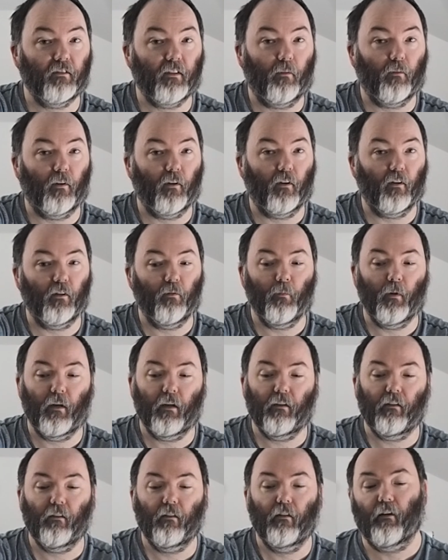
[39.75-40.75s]
I'm going to glue
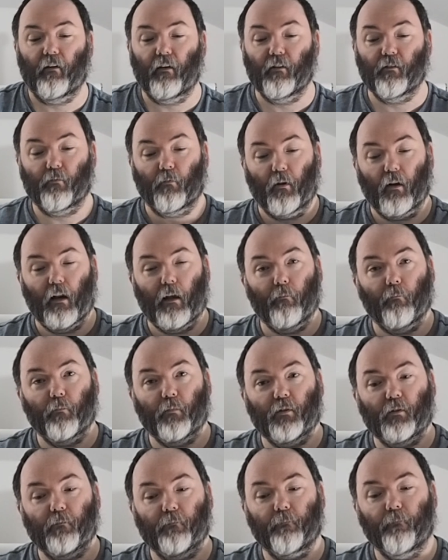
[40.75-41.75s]
mine. You're going to need some
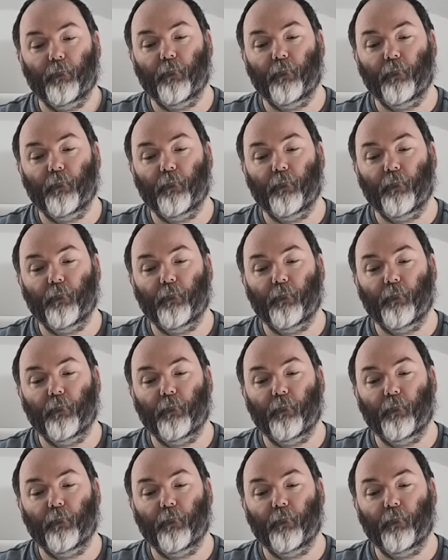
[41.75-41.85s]
clamps.